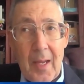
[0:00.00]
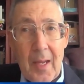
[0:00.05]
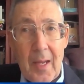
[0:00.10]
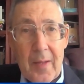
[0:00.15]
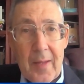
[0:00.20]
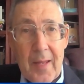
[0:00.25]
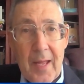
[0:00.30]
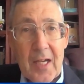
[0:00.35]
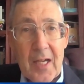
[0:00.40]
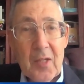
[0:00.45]

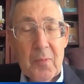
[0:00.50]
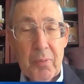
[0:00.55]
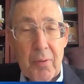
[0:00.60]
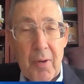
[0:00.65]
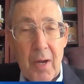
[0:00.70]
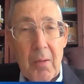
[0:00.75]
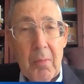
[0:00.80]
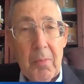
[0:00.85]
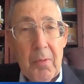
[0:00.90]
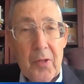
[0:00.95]
And that's
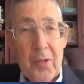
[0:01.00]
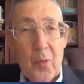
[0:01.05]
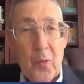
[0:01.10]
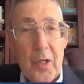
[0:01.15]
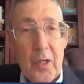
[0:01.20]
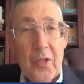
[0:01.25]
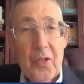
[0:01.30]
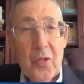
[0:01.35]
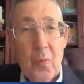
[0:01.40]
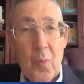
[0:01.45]
probably
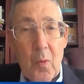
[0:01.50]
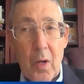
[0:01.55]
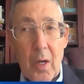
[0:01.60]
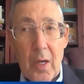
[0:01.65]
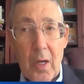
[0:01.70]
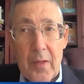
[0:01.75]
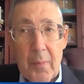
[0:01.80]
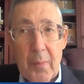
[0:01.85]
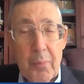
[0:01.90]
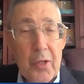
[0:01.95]
the reason
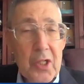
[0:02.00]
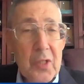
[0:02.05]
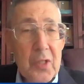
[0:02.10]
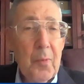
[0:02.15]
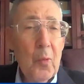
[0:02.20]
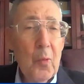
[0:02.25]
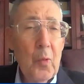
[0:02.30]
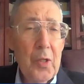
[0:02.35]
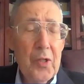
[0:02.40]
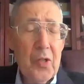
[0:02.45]
why, the
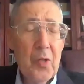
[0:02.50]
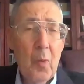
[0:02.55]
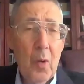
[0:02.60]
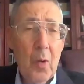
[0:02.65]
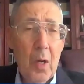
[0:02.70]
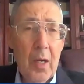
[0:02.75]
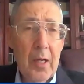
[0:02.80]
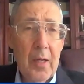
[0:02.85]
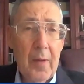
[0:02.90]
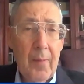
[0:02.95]
principal
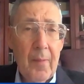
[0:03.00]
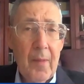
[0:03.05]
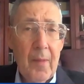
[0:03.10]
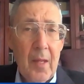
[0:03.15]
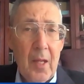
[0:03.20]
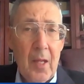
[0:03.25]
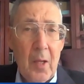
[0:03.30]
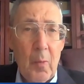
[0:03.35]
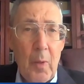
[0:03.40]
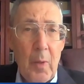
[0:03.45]
reason why,
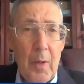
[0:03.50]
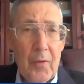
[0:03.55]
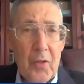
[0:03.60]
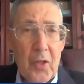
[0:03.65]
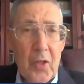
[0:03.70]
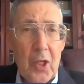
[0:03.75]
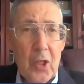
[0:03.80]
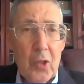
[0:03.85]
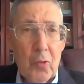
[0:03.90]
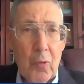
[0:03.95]

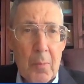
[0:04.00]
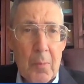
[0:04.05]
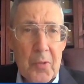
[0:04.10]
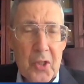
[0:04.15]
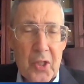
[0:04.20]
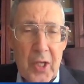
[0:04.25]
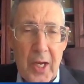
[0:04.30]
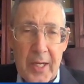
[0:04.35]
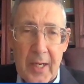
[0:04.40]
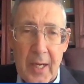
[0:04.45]
we've seen
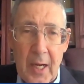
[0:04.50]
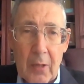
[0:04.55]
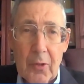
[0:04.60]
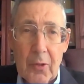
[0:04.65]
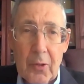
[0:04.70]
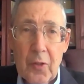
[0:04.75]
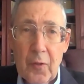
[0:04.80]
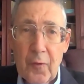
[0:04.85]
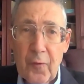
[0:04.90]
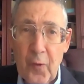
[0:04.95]
Trump stake
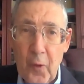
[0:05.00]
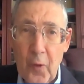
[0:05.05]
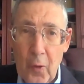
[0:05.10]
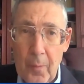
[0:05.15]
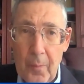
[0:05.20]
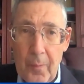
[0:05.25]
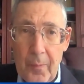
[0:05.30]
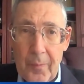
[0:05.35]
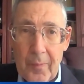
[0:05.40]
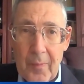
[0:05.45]
out this
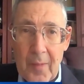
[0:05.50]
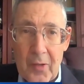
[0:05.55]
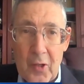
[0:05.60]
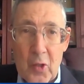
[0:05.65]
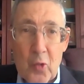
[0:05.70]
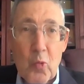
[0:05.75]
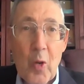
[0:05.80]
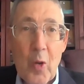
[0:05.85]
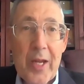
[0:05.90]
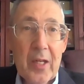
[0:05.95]
firm,
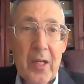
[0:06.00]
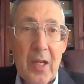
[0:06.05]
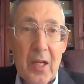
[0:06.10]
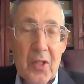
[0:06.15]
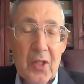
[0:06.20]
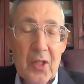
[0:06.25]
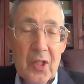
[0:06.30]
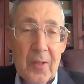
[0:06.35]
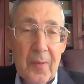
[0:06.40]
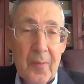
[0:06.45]
this
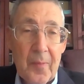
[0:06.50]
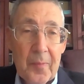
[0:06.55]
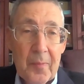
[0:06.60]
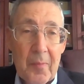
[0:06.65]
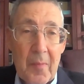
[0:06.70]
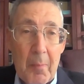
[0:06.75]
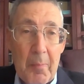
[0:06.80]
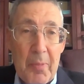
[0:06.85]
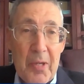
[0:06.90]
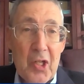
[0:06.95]
Reagan-esque
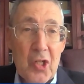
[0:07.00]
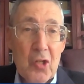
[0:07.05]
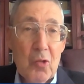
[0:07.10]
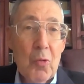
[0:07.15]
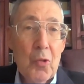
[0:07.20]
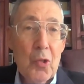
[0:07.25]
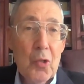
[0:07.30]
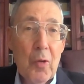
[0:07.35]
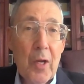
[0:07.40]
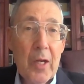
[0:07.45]

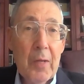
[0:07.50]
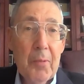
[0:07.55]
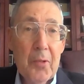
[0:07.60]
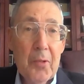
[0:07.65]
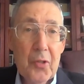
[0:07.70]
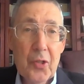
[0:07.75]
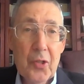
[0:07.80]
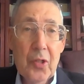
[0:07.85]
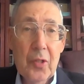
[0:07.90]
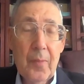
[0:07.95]
peace through
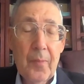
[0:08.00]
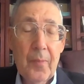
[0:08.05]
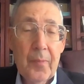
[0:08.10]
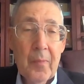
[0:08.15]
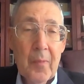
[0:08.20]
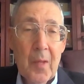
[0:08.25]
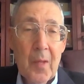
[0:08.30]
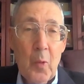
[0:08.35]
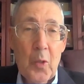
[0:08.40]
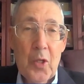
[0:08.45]
strength position,
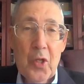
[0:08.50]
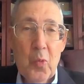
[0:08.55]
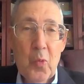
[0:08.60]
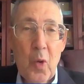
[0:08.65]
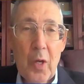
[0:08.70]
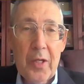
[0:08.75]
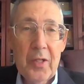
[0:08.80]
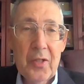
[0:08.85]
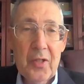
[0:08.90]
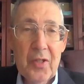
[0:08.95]
which
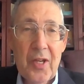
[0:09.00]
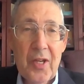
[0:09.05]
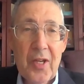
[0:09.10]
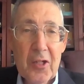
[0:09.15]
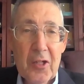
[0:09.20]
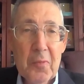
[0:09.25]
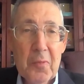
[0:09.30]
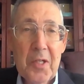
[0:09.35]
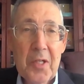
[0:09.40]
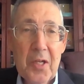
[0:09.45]
is what his
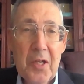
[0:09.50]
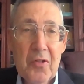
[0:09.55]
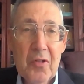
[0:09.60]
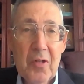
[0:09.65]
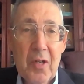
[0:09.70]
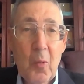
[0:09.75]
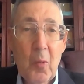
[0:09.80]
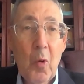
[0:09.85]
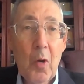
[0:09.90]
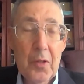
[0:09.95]
announcement
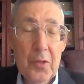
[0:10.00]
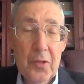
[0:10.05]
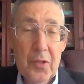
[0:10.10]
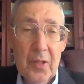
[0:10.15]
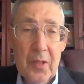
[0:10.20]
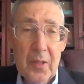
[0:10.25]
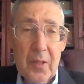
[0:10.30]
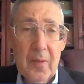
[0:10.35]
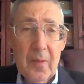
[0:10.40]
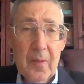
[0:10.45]
yesterday
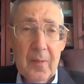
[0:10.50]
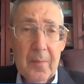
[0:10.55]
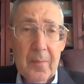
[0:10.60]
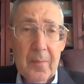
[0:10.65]
was.